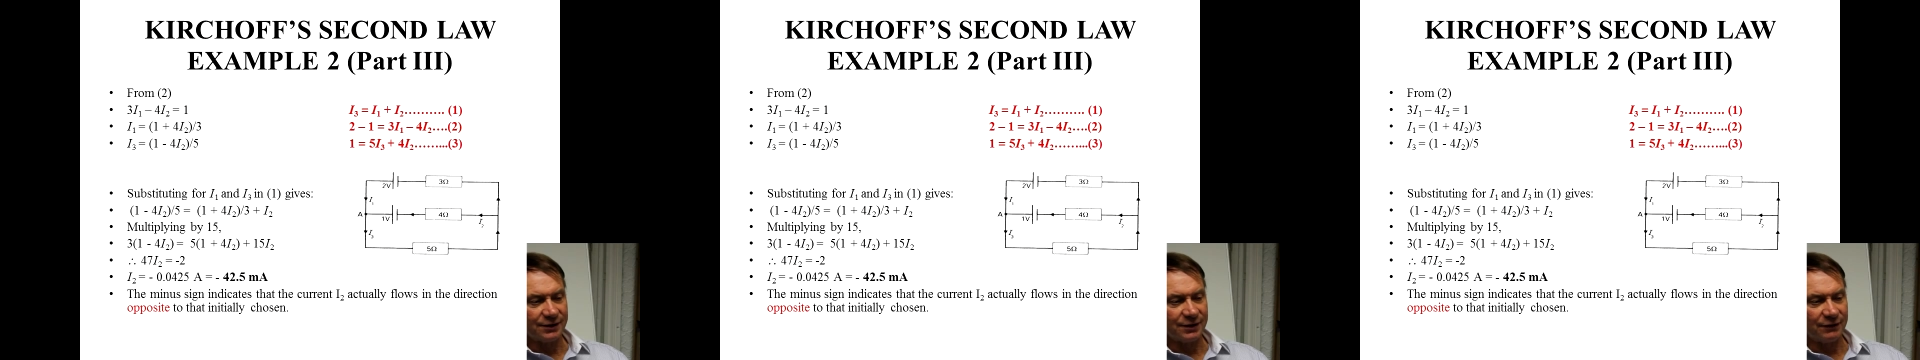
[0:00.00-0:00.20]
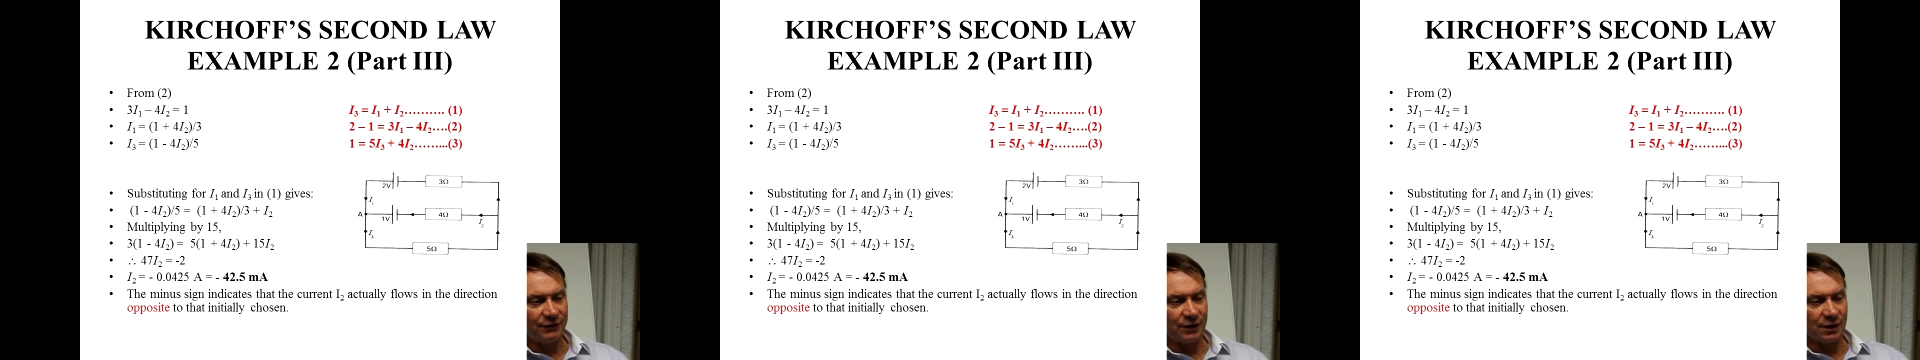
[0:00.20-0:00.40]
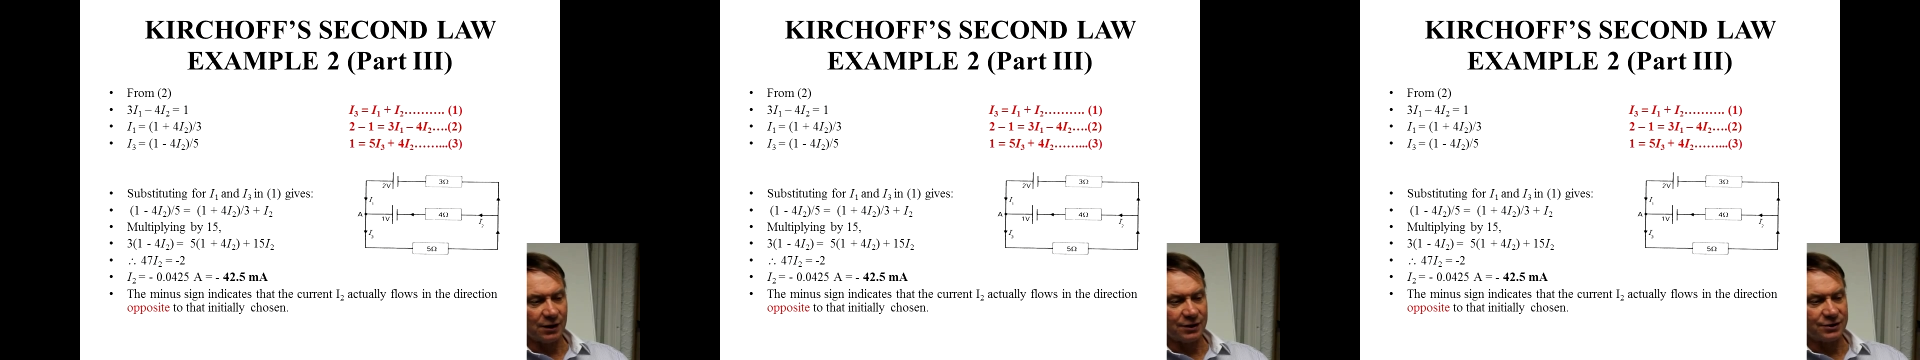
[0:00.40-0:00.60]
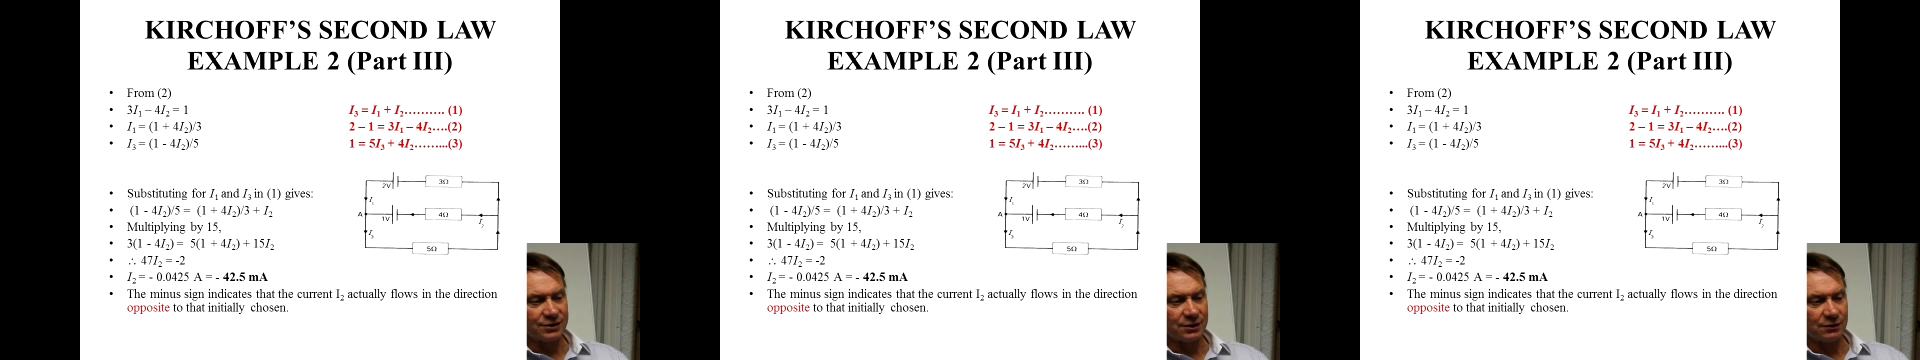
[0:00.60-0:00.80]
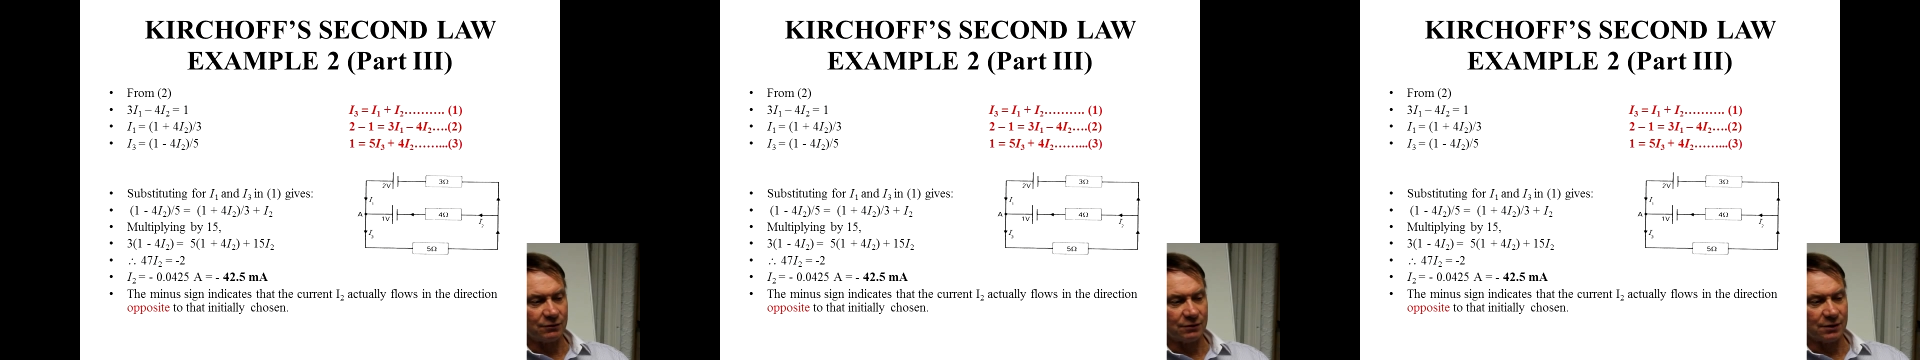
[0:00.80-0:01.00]
giving
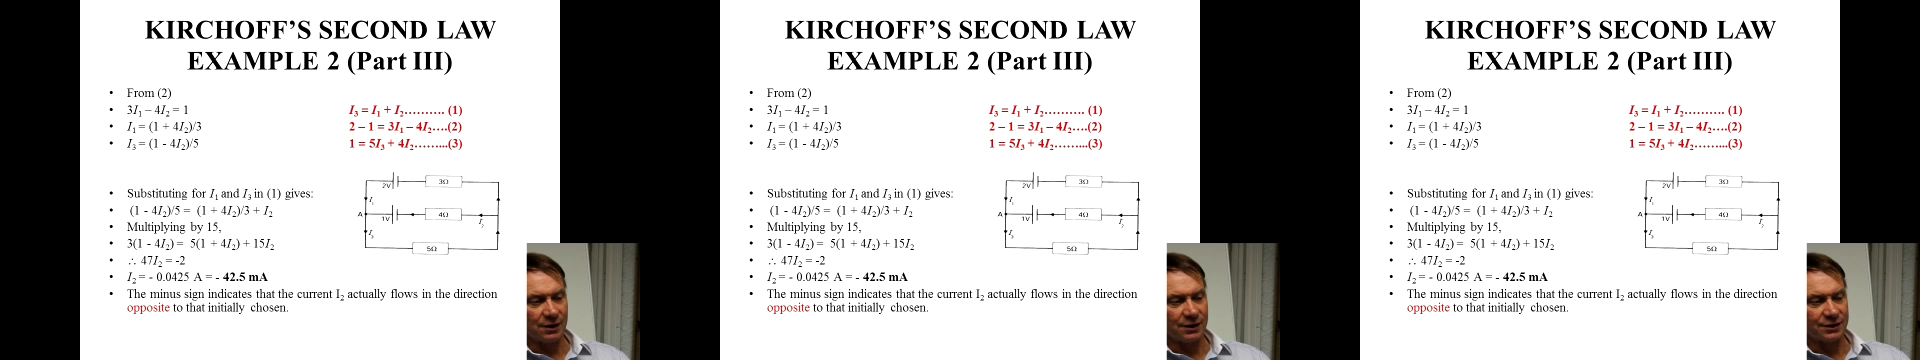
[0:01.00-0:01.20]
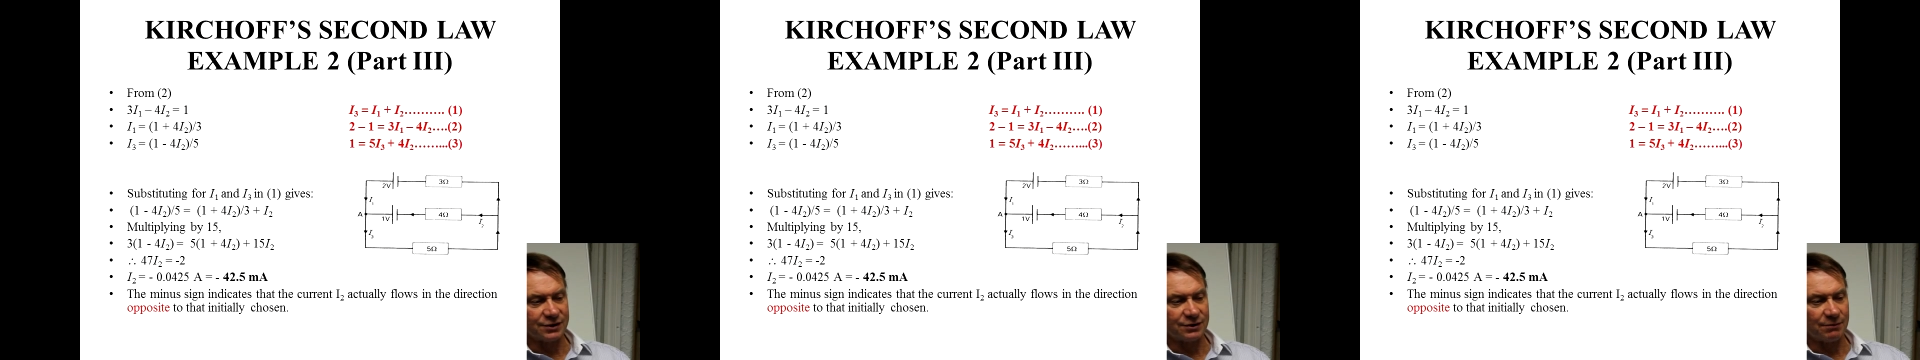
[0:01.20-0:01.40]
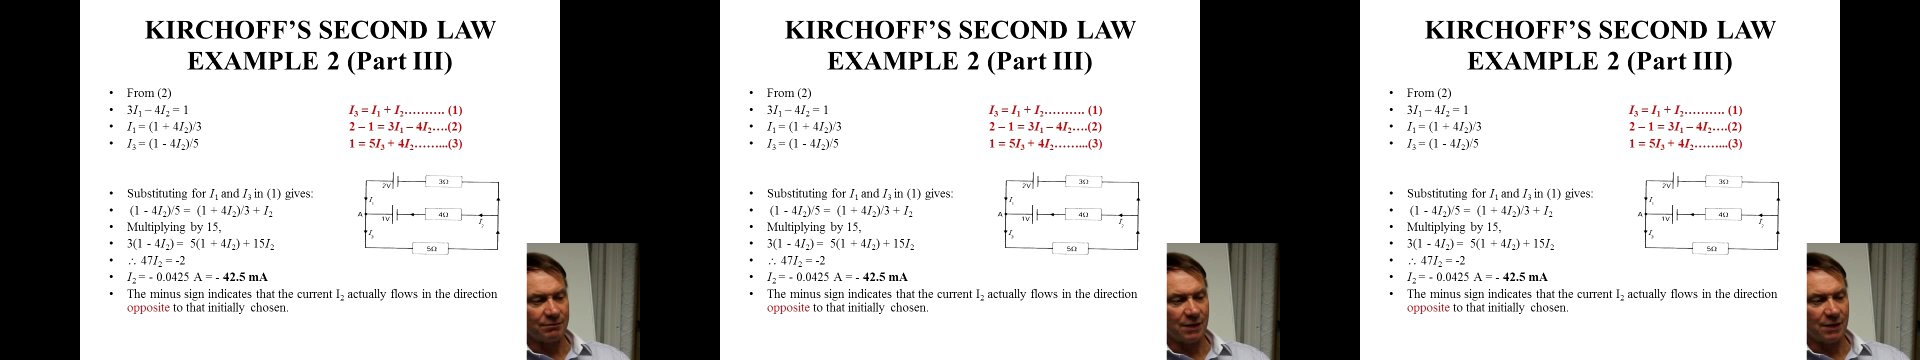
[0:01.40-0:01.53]
I2 as